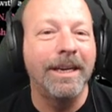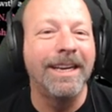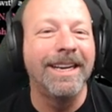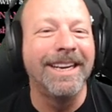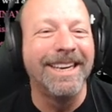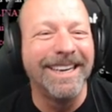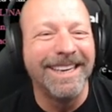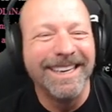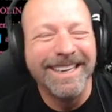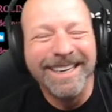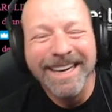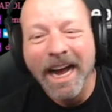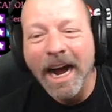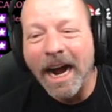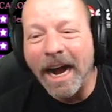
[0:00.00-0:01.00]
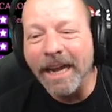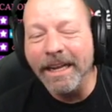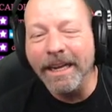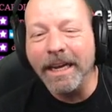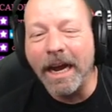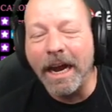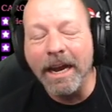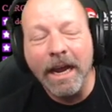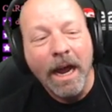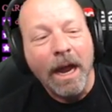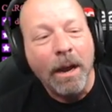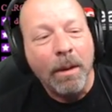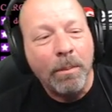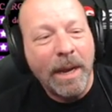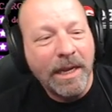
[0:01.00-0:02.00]
I think I
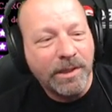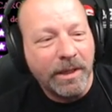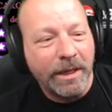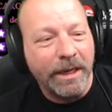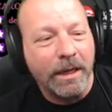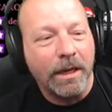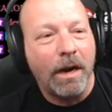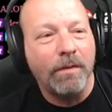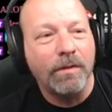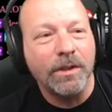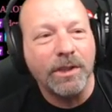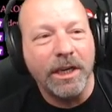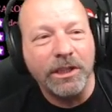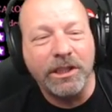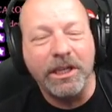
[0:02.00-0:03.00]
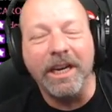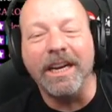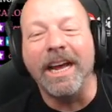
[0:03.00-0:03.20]
basically in conversation,